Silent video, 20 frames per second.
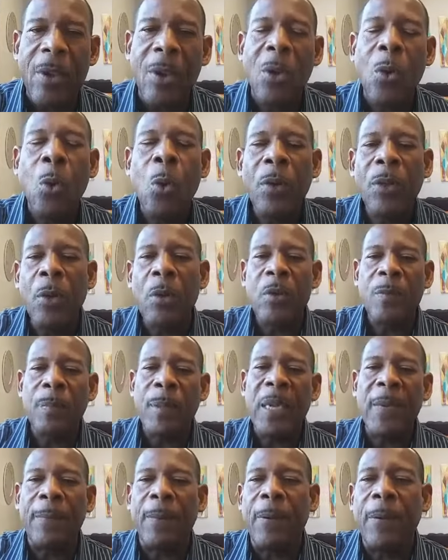Who are those
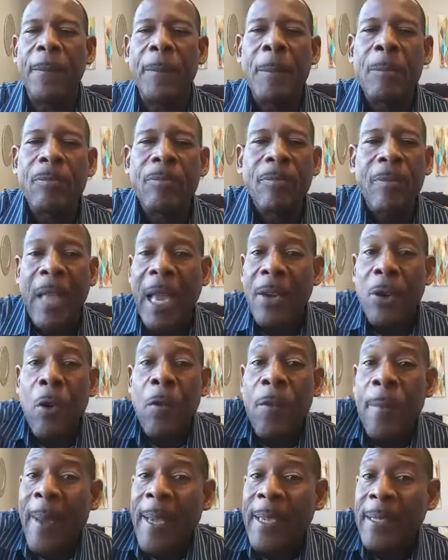people? I know
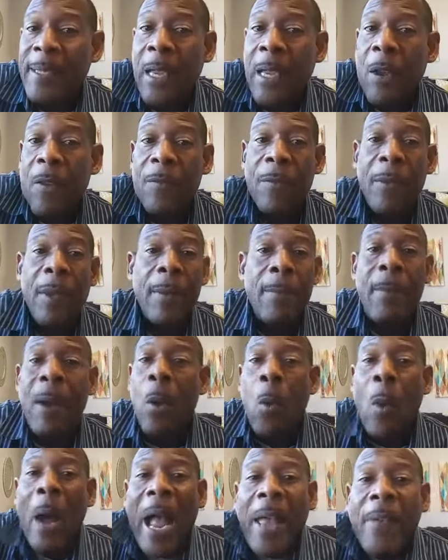for myself, my
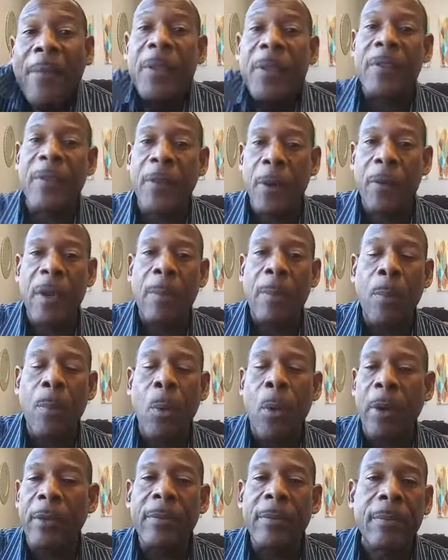wife is very
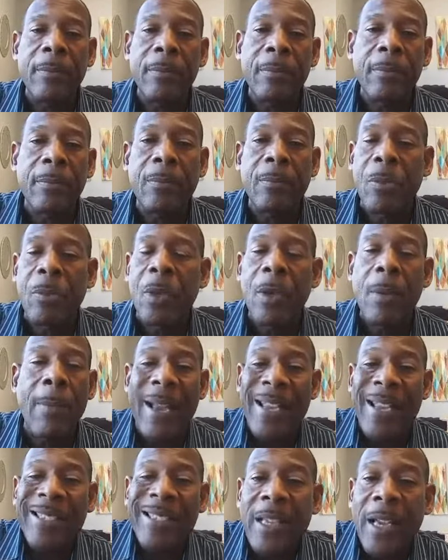important.
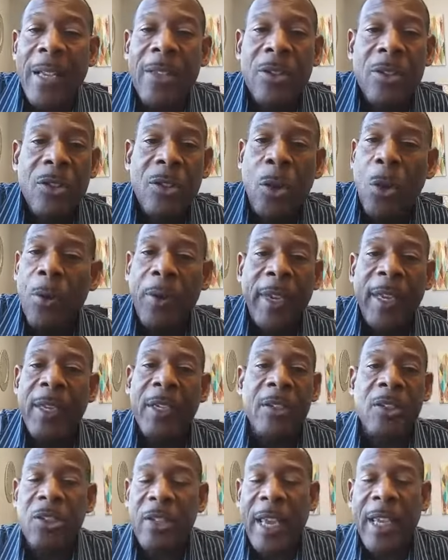My sons, Dorian
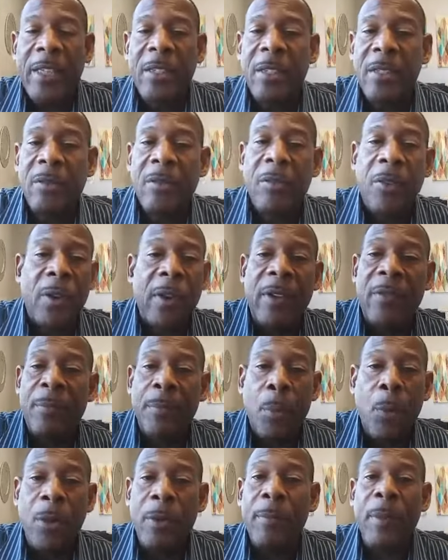and Jason, very
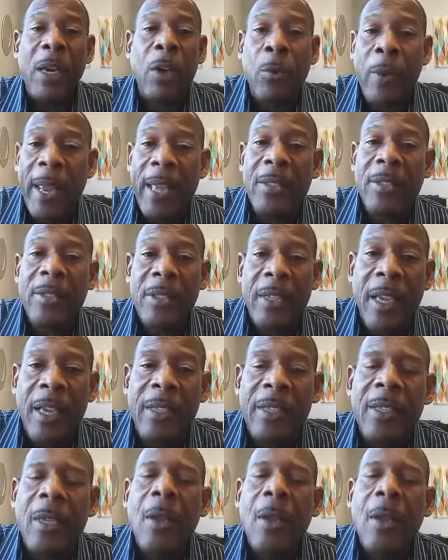important. My grandsons.